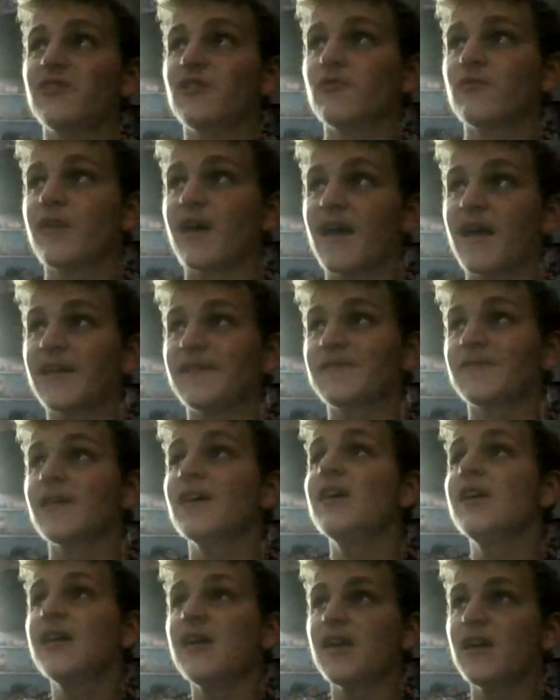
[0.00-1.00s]
though, guys,
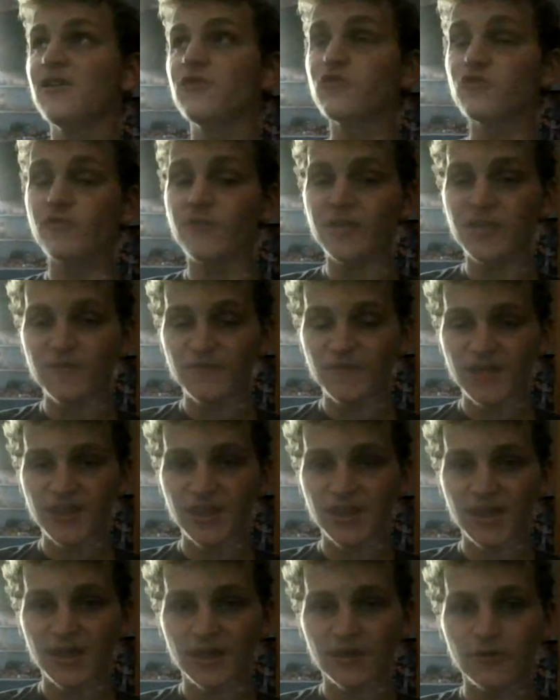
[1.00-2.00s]
enjoy the
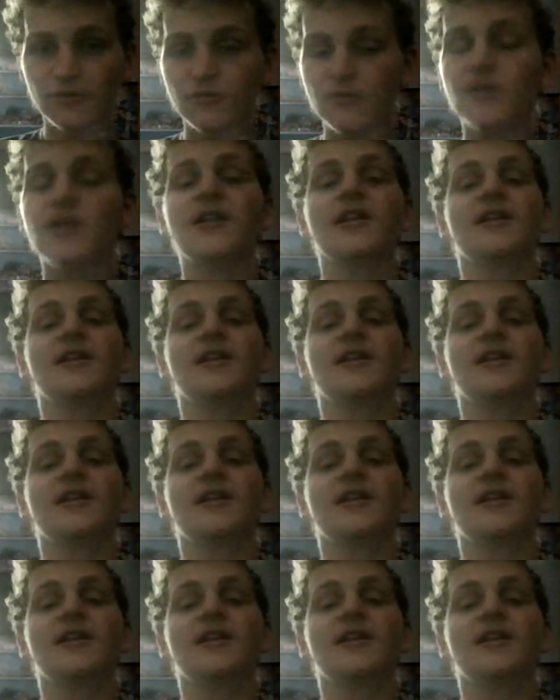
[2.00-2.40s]
video.